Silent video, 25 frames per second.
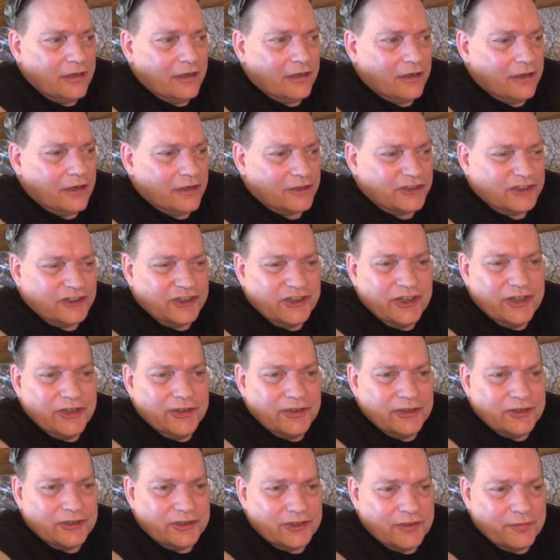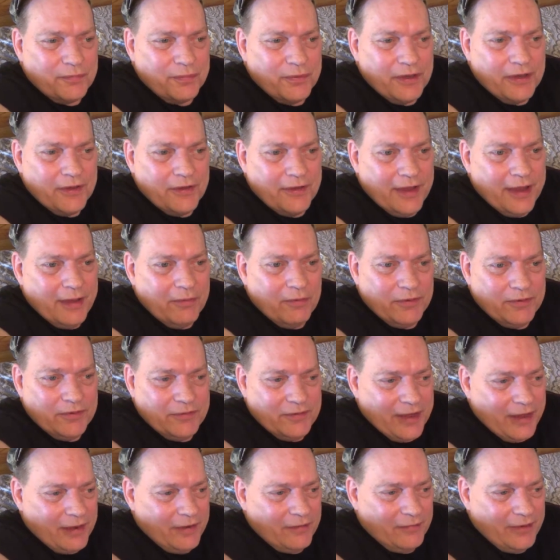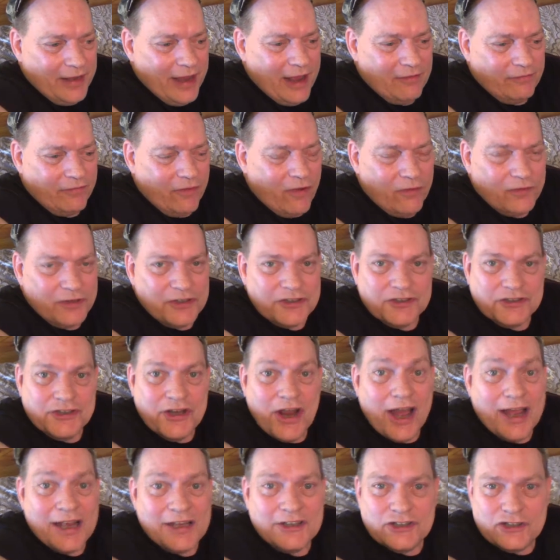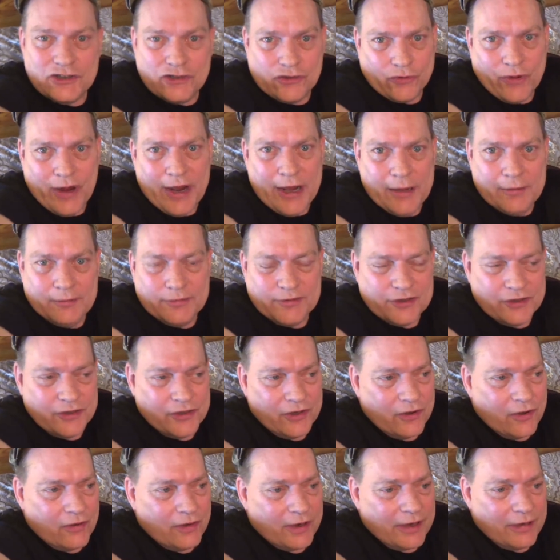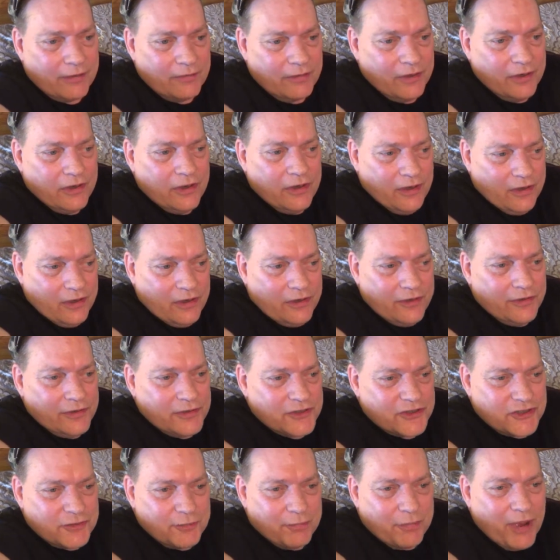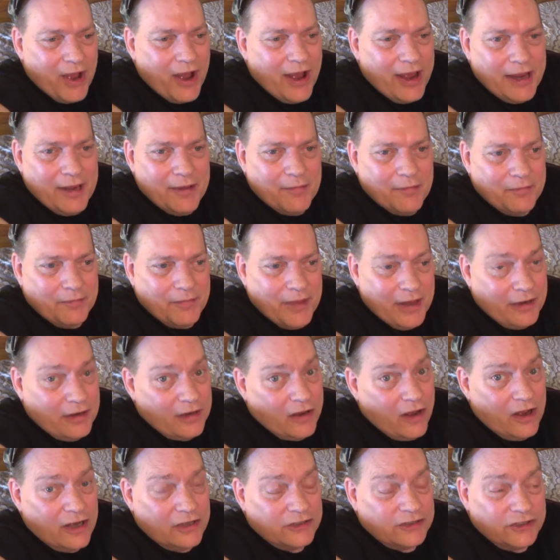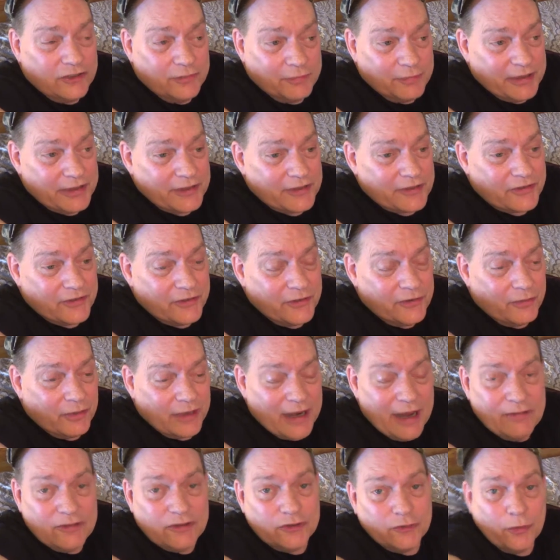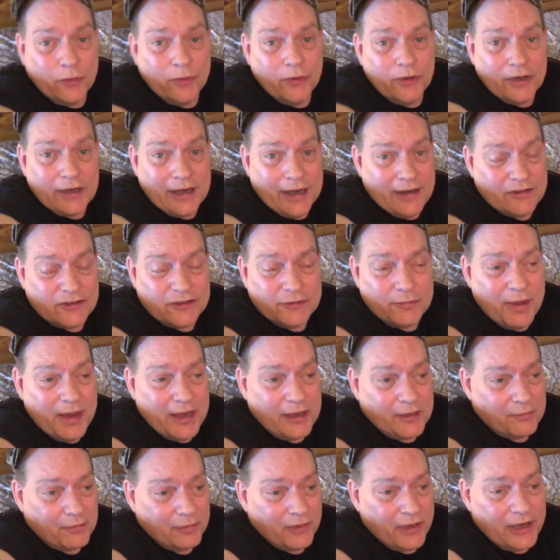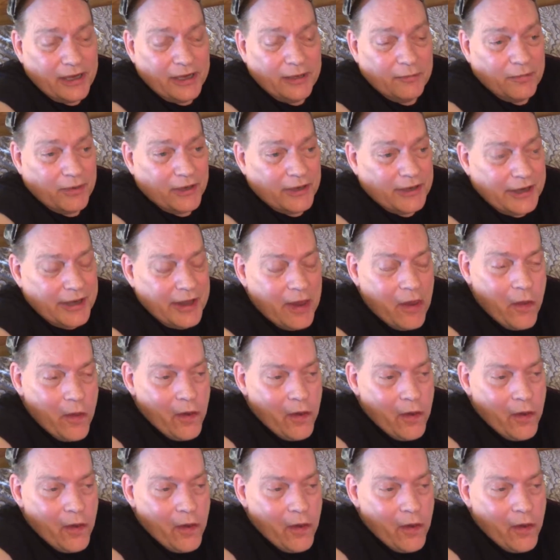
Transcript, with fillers: uh, Sears, and, and, they would they would have all these nice drapes, you know. And I used to buy them. They cost a bit too. But I was working, I was making plenty of money,